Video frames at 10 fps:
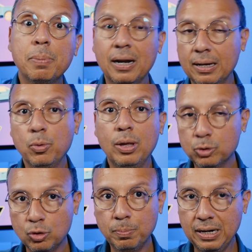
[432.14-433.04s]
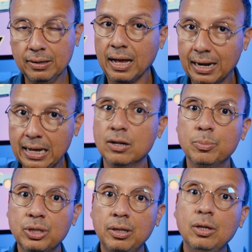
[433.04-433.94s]
We can compare here at
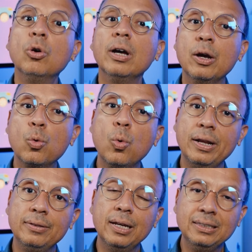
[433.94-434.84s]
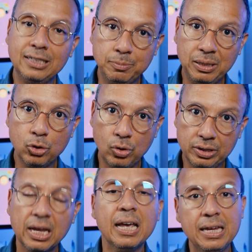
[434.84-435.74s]
$46,000, as I mentioned.
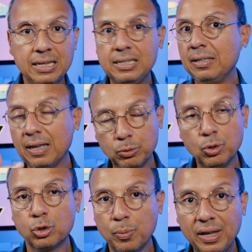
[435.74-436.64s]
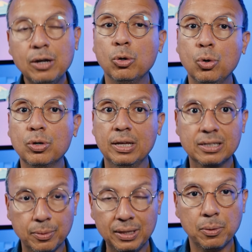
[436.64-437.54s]
Share the prices of any other
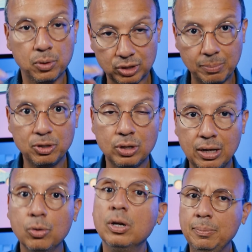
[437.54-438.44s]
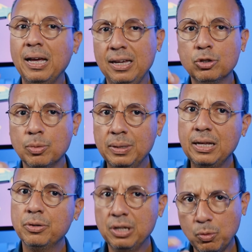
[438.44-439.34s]
vehicles I mentioned in the comments.
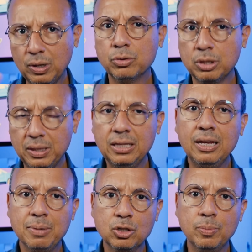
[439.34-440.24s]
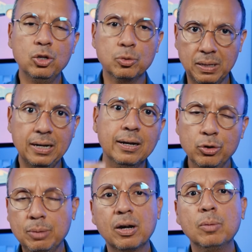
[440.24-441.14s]
We can use them as reference
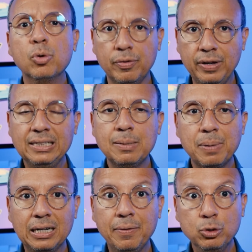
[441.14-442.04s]
points in our discussion.